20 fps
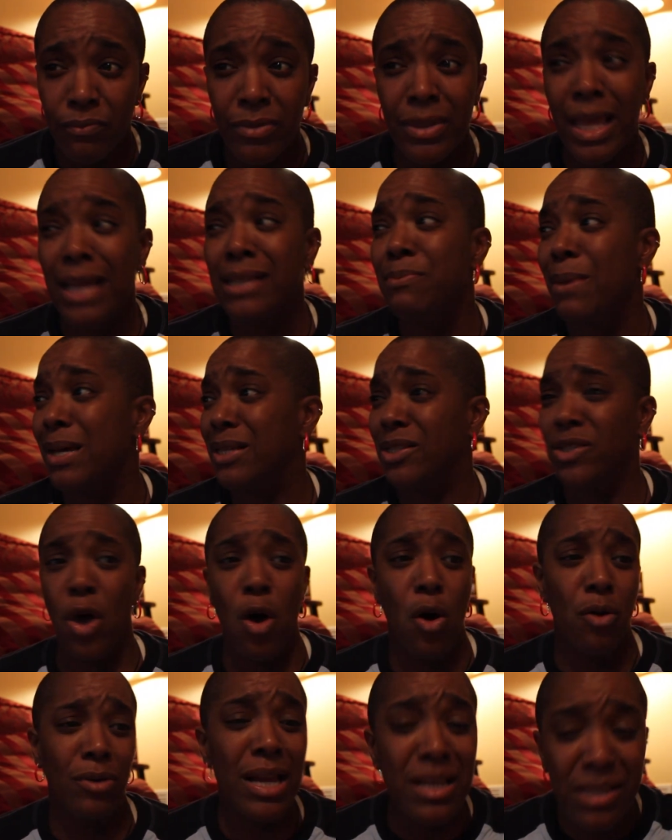that's my
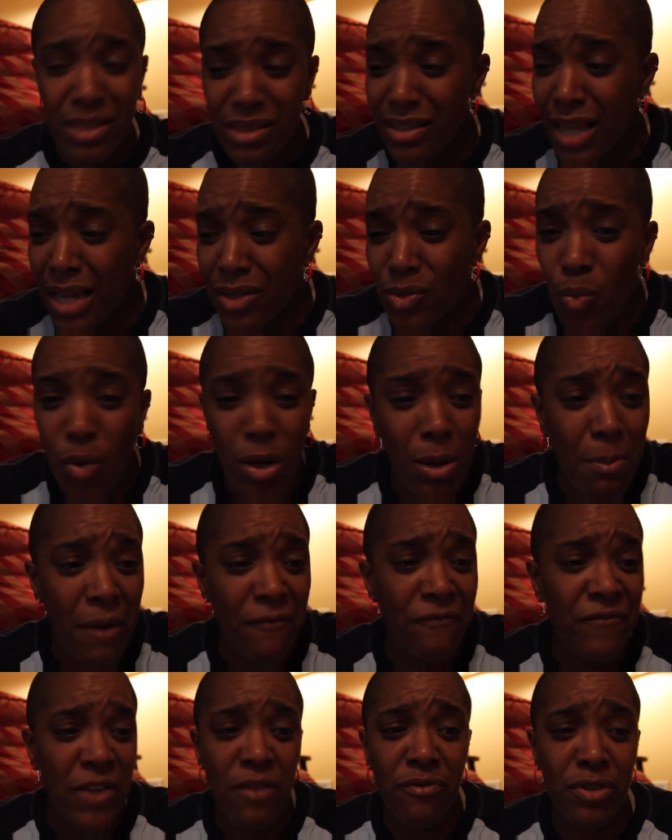song. That's that's one of my
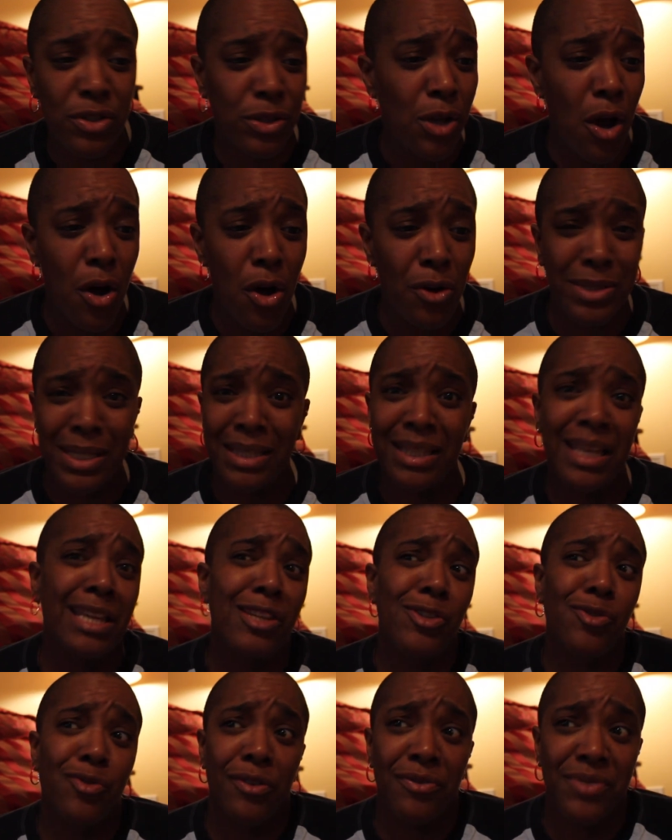favorite songs in the
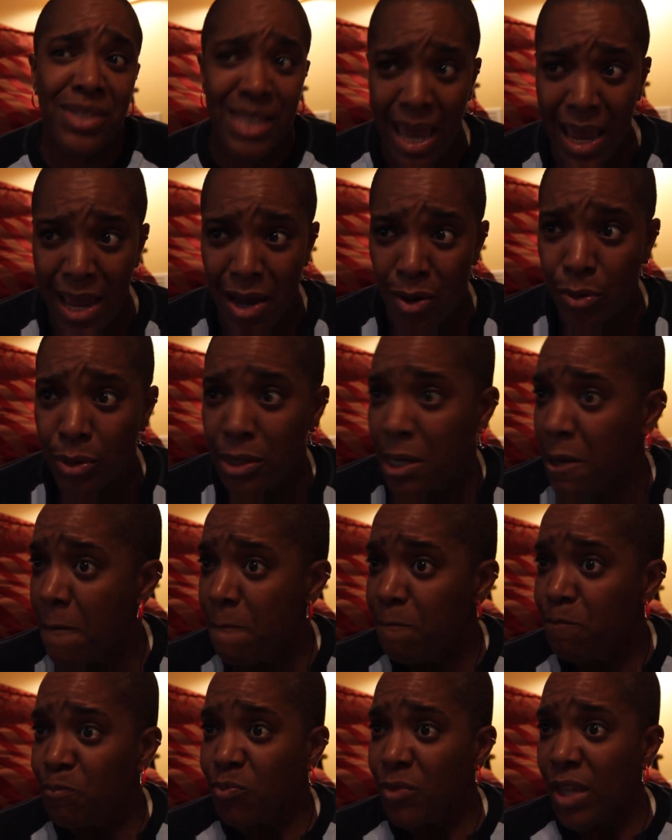history of sound.
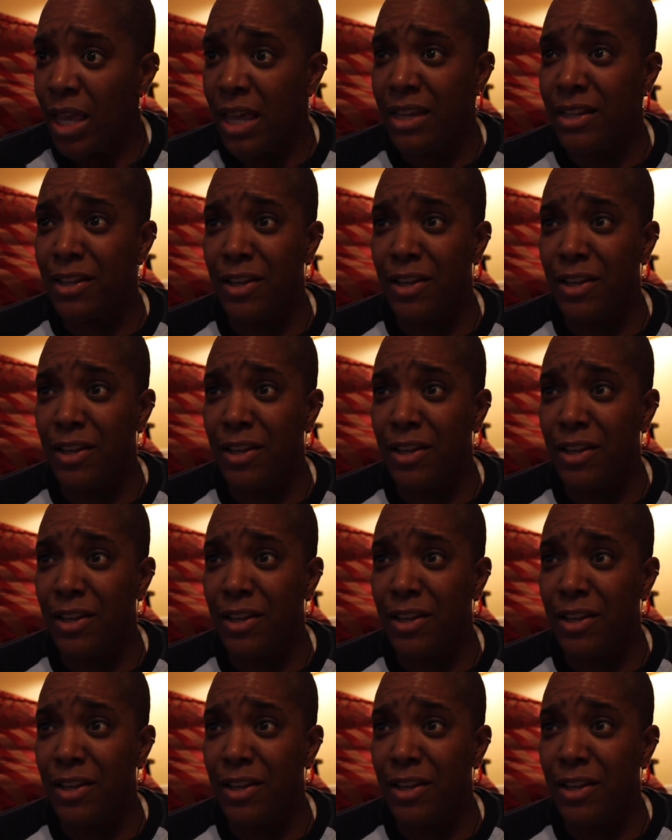And